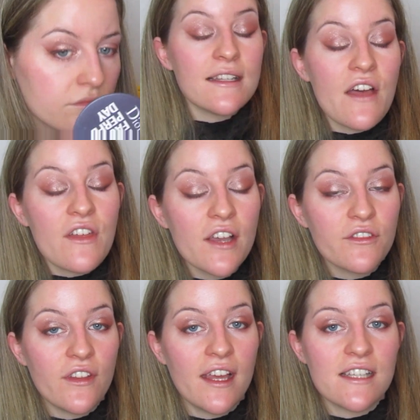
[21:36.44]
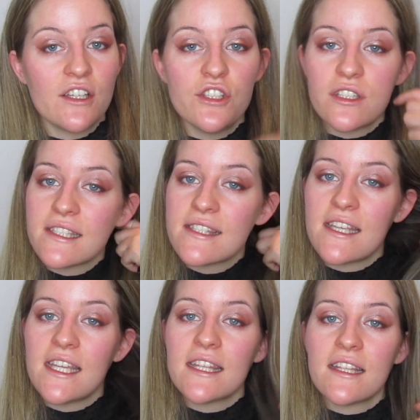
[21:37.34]
Now that I've got that done, you can
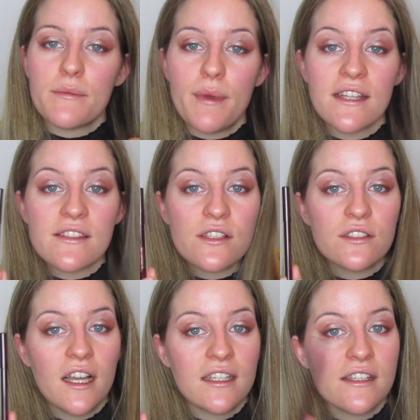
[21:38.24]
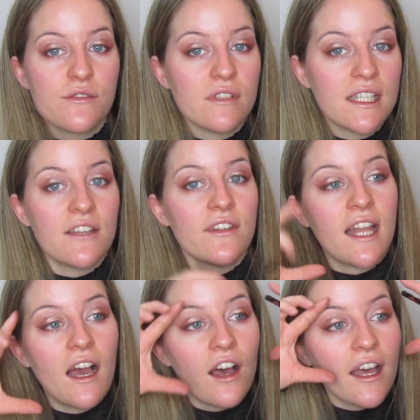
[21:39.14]
see that the pencil line is really giving
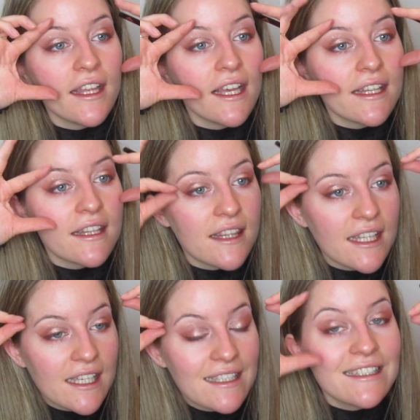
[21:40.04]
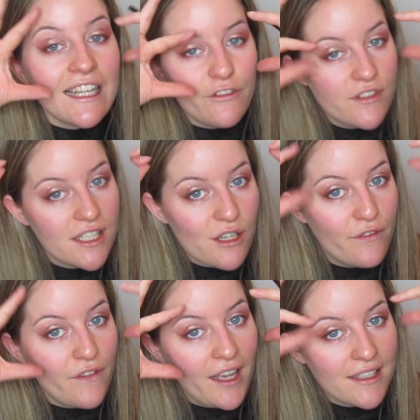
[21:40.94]
that eye the lifted
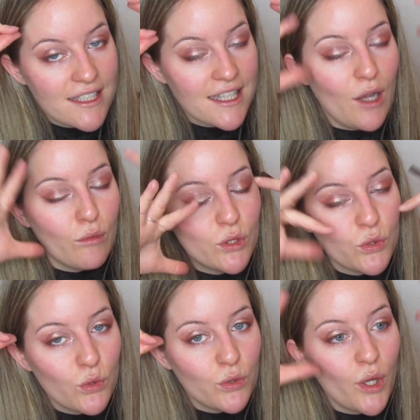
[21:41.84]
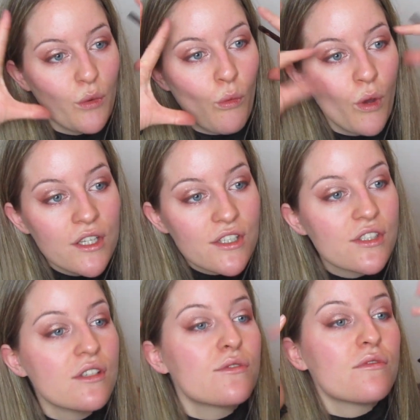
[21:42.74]
effect that we all want.
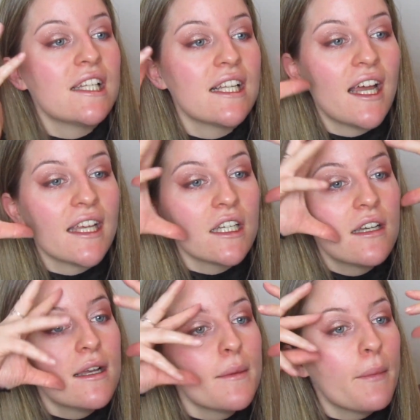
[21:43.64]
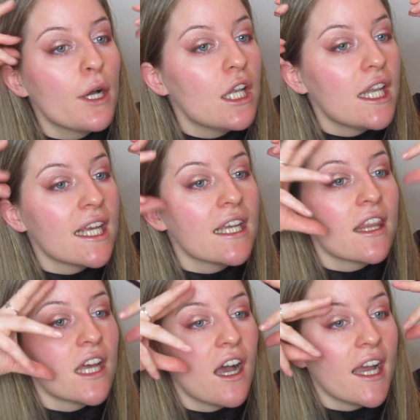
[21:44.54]
So it's really like
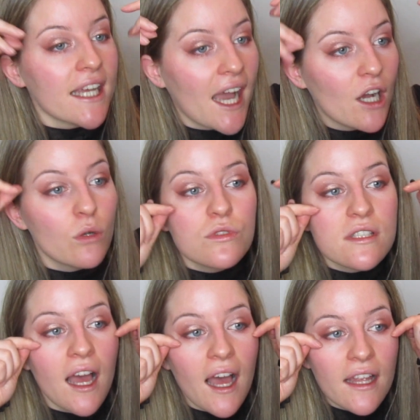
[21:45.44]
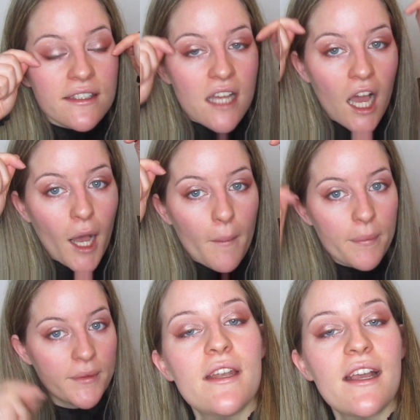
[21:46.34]
pulling the eye out and up.
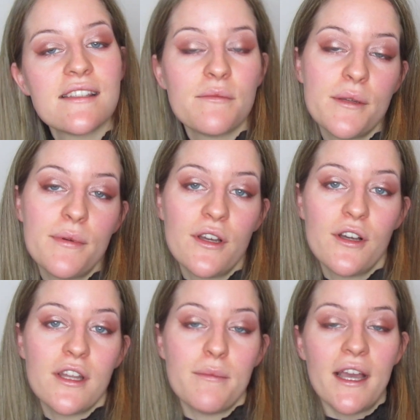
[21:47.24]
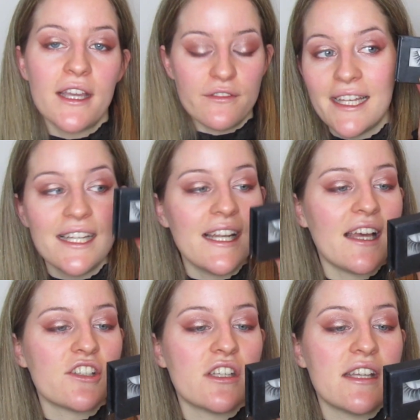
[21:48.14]
But next I'm going to put on my Lily
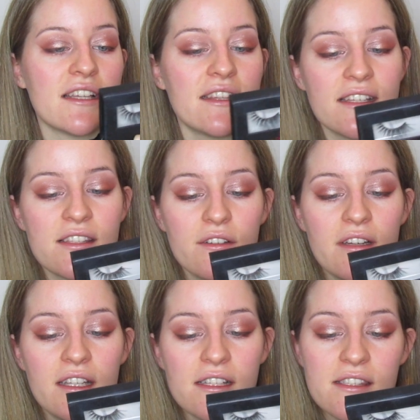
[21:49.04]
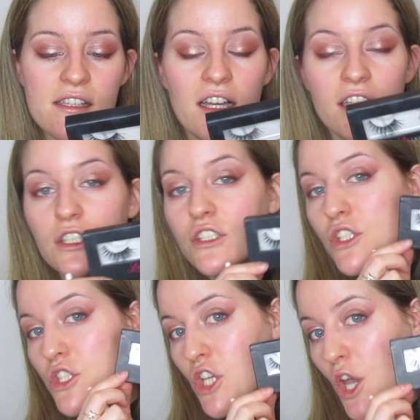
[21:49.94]
Lashes, and these are in the style
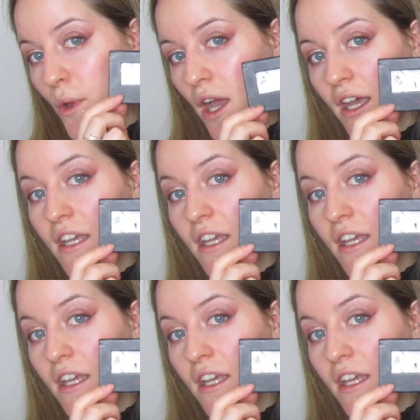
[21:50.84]
Doha.